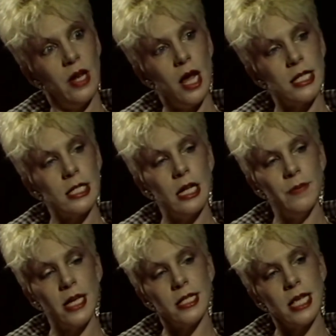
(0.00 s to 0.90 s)
The Laza
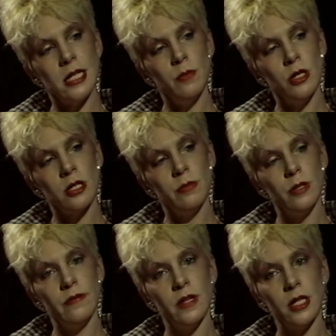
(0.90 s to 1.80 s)
Club, yeah. yes, Santa Monica
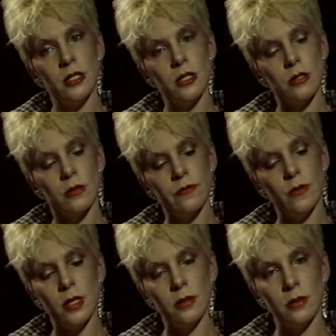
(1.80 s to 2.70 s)
Boulevard, just sort of,
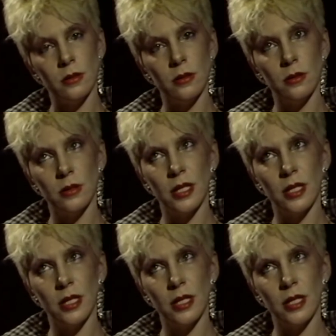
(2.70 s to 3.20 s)
well, uh-huh.